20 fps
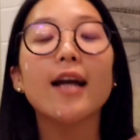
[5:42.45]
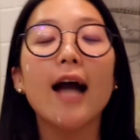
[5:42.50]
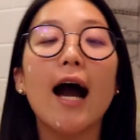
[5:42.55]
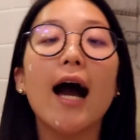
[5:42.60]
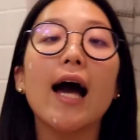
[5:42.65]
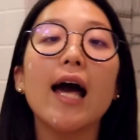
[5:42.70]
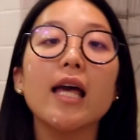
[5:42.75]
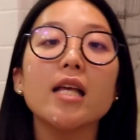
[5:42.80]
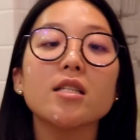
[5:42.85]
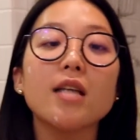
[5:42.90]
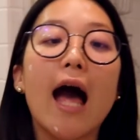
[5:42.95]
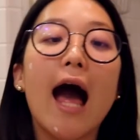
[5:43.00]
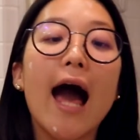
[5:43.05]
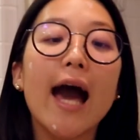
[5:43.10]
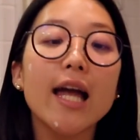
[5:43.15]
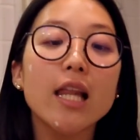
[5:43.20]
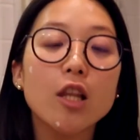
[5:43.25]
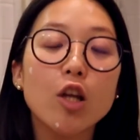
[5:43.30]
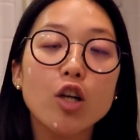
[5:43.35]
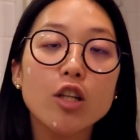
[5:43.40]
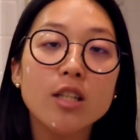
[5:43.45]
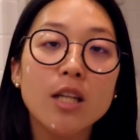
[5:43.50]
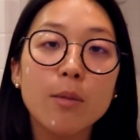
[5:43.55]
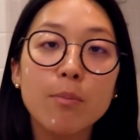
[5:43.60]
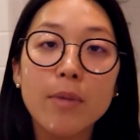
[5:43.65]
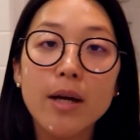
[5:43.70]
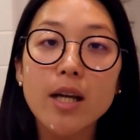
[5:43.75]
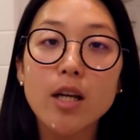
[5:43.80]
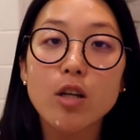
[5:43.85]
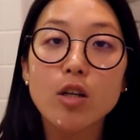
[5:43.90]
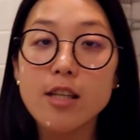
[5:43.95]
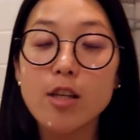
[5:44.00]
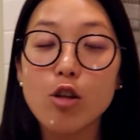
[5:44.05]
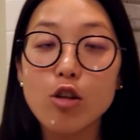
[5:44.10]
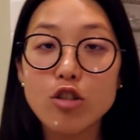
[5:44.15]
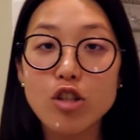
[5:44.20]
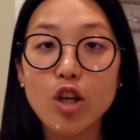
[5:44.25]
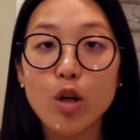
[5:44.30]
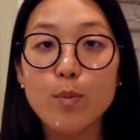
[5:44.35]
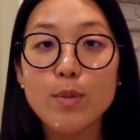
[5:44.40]
Guys, I looked at my
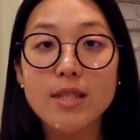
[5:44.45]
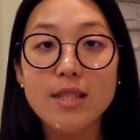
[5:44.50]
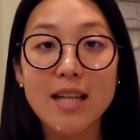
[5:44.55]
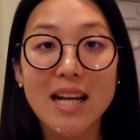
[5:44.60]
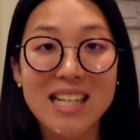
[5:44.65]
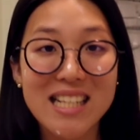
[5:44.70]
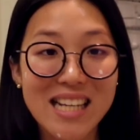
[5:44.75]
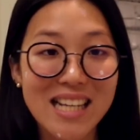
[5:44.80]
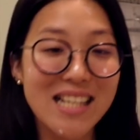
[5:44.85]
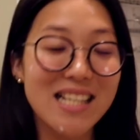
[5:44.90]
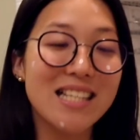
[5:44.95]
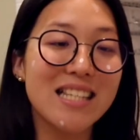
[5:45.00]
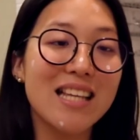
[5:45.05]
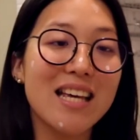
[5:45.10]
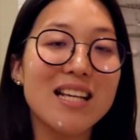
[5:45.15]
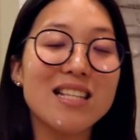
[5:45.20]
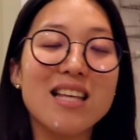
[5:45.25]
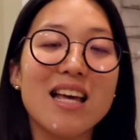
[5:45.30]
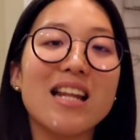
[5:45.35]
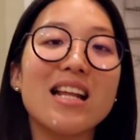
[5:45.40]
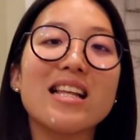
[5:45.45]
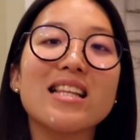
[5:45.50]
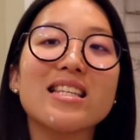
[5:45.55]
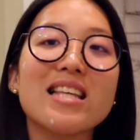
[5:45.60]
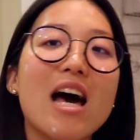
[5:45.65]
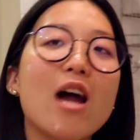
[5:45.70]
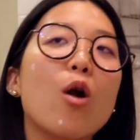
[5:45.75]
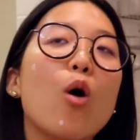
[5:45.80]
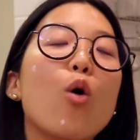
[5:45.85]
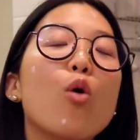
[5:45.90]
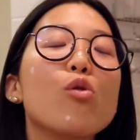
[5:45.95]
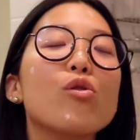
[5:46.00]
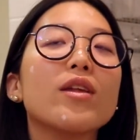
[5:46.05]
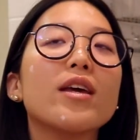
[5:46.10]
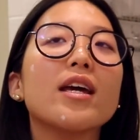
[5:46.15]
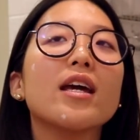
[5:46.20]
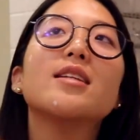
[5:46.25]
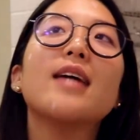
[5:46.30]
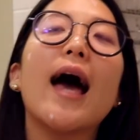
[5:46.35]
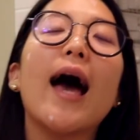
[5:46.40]
YouTube statistics and it said
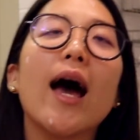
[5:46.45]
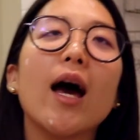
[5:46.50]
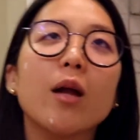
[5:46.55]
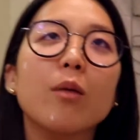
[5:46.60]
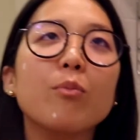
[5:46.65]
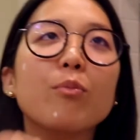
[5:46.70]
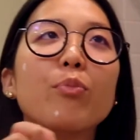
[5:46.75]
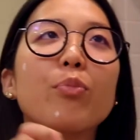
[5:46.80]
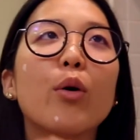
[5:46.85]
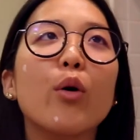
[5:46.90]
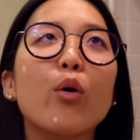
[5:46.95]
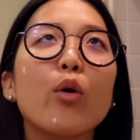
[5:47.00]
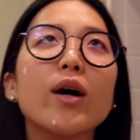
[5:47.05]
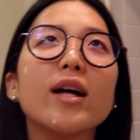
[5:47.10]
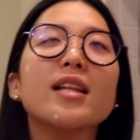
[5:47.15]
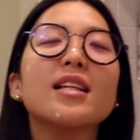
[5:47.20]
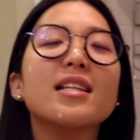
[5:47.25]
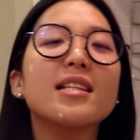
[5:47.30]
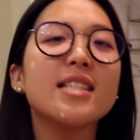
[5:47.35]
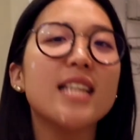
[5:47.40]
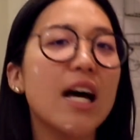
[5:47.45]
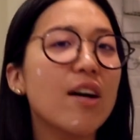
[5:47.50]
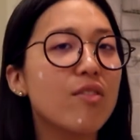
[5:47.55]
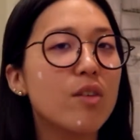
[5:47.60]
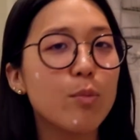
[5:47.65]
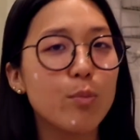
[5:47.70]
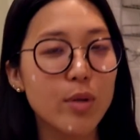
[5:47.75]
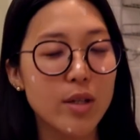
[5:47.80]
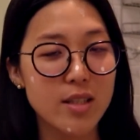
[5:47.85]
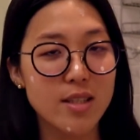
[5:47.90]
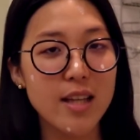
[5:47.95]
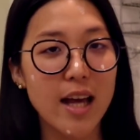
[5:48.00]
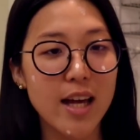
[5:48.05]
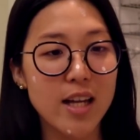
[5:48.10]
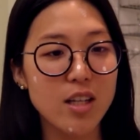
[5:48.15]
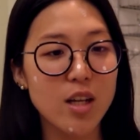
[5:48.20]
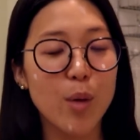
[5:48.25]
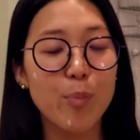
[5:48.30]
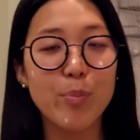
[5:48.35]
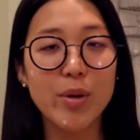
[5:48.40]
only
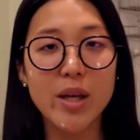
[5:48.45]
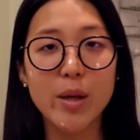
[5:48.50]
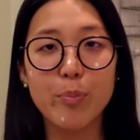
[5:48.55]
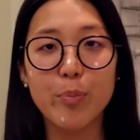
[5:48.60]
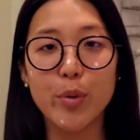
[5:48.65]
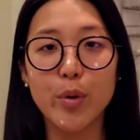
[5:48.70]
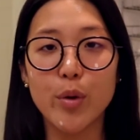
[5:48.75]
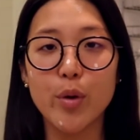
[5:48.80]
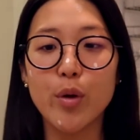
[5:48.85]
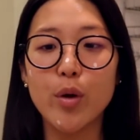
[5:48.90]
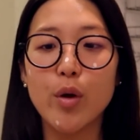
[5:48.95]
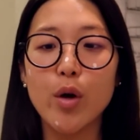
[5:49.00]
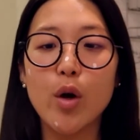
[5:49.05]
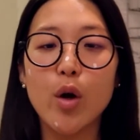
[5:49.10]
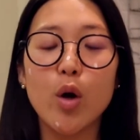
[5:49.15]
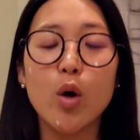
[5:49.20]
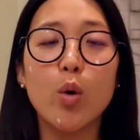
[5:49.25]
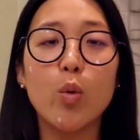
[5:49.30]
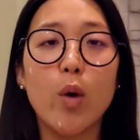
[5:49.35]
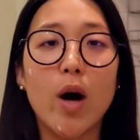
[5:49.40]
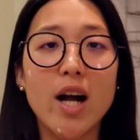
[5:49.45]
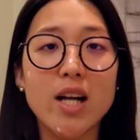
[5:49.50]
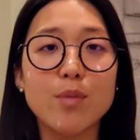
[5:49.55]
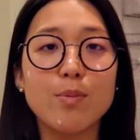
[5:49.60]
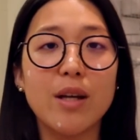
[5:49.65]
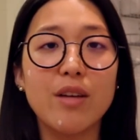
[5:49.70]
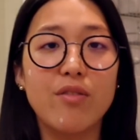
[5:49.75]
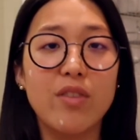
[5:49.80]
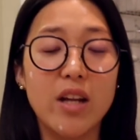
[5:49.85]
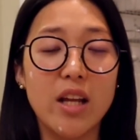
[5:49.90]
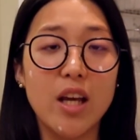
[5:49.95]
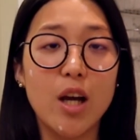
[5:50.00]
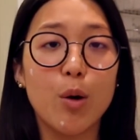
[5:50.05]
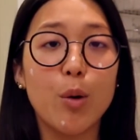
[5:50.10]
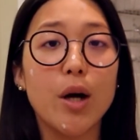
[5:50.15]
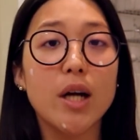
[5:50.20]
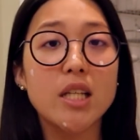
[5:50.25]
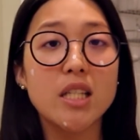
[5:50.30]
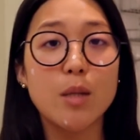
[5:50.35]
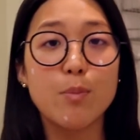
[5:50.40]
10.7% of people who watch my
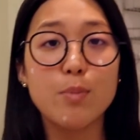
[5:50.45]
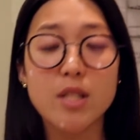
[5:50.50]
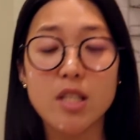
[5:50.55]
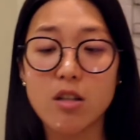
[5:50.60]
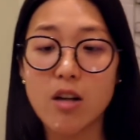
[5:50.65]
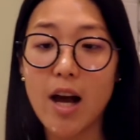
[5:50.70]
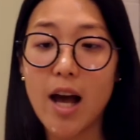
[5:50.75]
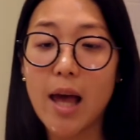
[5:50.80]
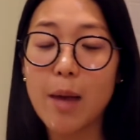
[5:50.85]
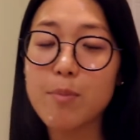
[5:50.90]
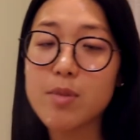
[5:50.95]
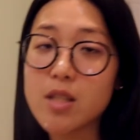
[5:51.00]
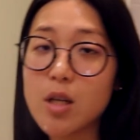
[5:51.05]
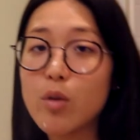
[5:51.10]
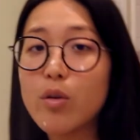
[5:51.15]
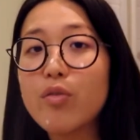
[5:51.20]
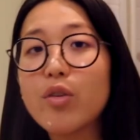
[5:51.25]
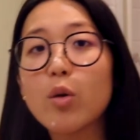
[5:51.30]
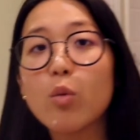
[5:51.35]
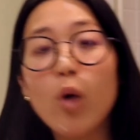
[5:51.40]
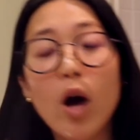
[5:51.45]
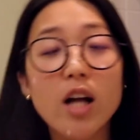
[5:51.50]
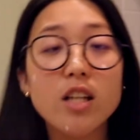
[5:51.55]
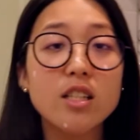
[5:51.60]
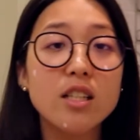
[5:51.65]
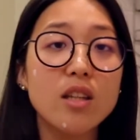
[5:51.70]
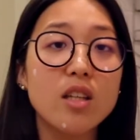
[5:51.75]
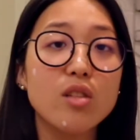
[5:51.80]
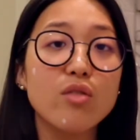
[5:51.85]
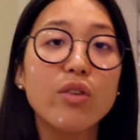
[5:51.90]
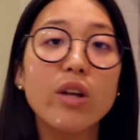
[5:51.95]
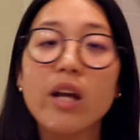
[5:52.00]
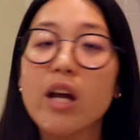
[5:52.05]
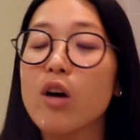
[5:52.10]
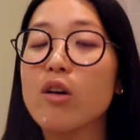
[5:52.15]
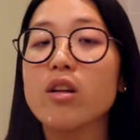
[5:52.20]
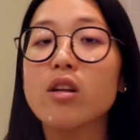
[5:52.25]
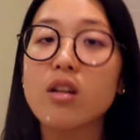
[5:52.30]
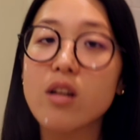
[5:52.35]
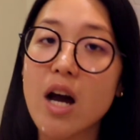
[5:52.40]
video are subscribed. So if you're watching this
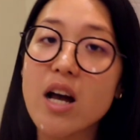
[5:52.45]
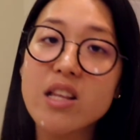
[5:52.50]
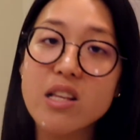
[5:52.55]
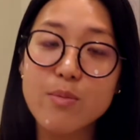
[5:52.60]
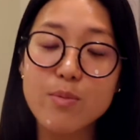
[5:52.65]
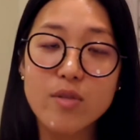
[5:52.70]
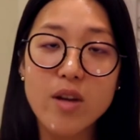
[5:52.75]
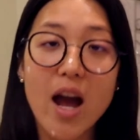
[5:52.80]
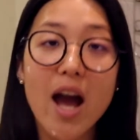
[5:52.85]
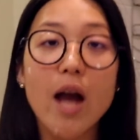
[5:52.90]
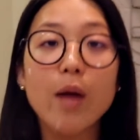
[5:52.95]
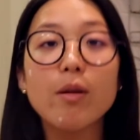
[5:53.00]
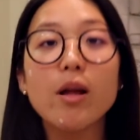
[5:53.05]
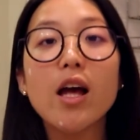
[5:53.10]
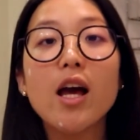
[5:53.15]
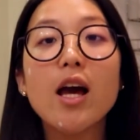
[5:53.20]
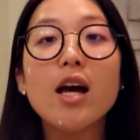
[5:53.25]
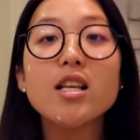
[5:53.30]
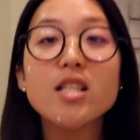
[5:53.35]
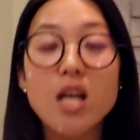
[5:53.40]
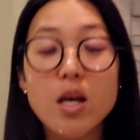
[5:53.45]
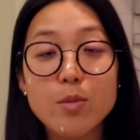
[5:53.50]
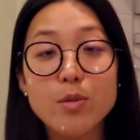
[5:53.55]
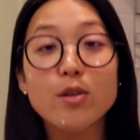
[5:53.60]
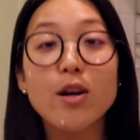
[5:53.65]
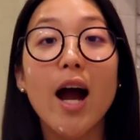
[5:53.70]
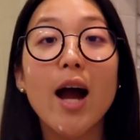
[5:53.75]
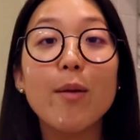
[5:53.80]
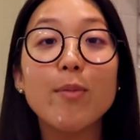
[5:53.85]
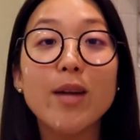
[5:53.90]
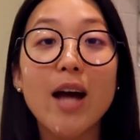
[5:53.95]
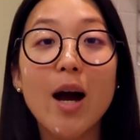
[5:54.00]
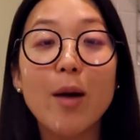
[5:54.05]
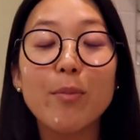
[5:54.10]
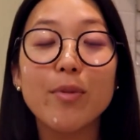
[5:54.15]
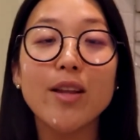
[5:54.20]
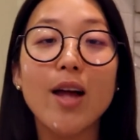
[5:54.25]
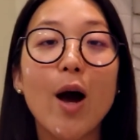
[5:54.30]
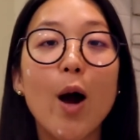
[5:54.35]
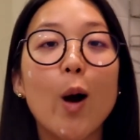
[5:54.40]
video and you're not subscribed, subscribe down
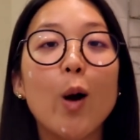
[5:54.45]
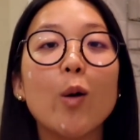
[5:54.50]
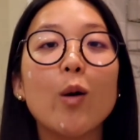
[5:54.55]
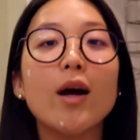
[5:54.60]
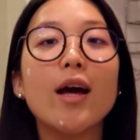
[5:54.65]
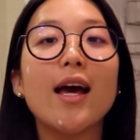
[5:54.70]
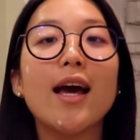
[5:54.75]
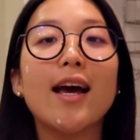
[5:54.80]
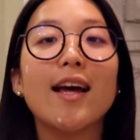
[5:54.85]
below.